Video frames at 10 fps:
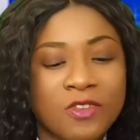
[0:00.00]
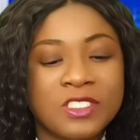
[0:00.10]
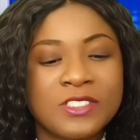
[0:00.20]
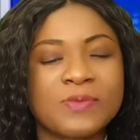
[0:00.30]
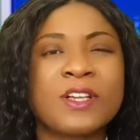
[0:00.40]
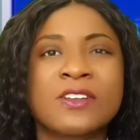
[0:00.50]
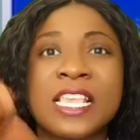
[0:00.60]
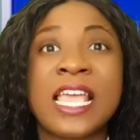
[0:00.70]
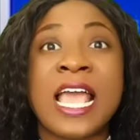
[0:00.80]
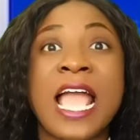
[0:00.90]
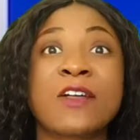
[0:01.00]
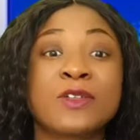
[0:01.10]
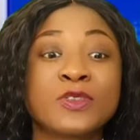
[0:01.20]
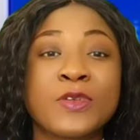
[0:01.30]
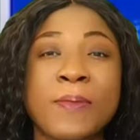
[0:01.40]
They want Queen
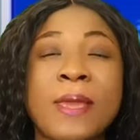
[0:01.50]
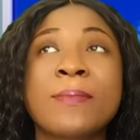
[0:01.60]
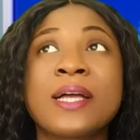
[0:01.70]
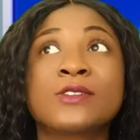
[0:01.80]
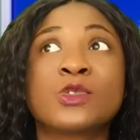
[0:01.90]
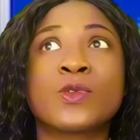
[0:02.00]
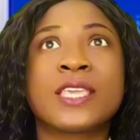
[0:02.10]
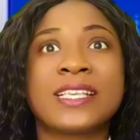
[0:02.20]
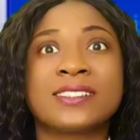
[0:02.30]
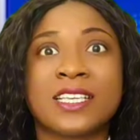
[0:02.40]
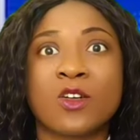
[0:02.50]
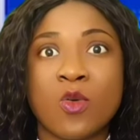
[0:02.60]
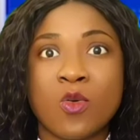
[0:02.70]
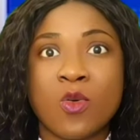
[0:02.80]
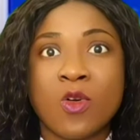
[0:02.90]
May to say something. Queen
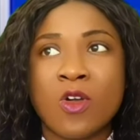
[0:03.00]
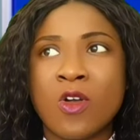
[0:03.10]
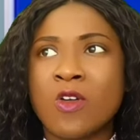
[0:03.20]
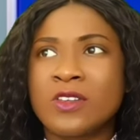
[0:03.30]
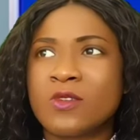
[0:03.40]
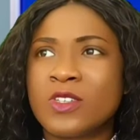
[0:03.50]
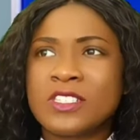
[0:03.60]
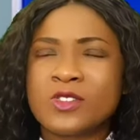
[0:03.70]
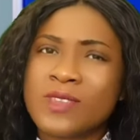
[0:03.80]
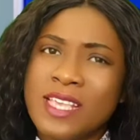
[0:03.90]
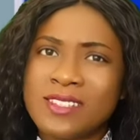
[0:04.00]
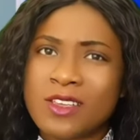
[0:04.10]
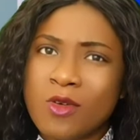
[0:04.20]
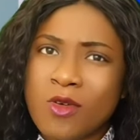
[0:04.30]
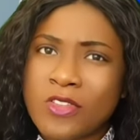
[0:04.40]
May has refused to
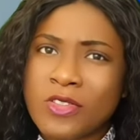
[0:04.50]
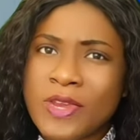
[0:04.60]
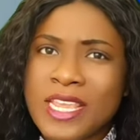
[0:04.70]
answer them.